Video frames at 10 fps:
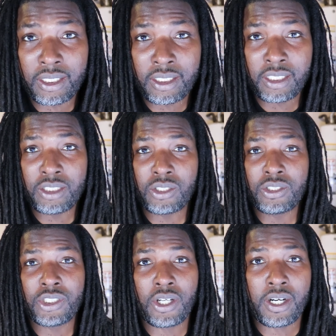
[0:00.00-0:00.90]
a look at your
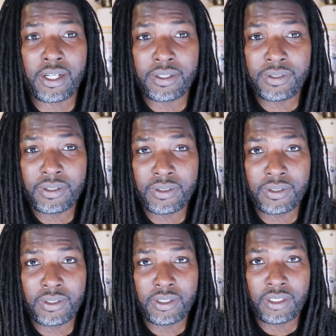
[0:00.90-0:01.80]
chart
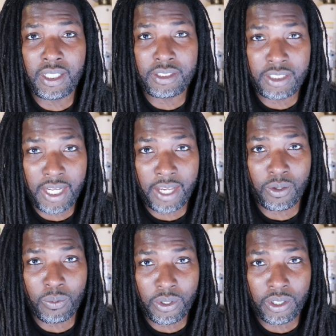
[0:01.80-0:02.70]
and see how
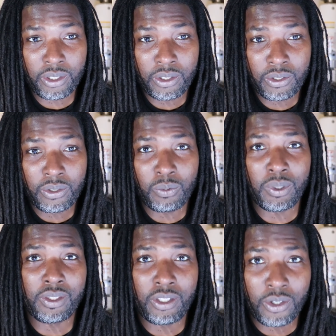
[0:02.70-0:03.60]
to work
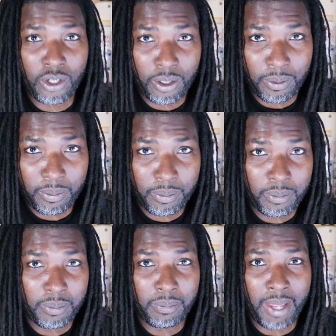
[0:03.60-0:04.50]
with your
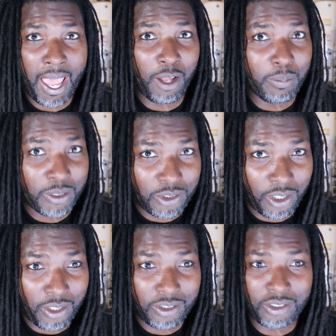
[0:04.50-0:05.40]

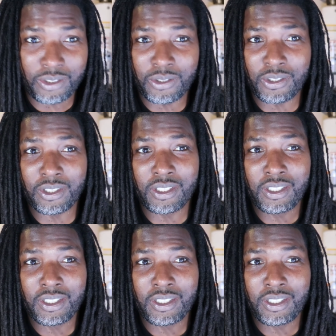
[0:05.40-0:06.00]
albatross or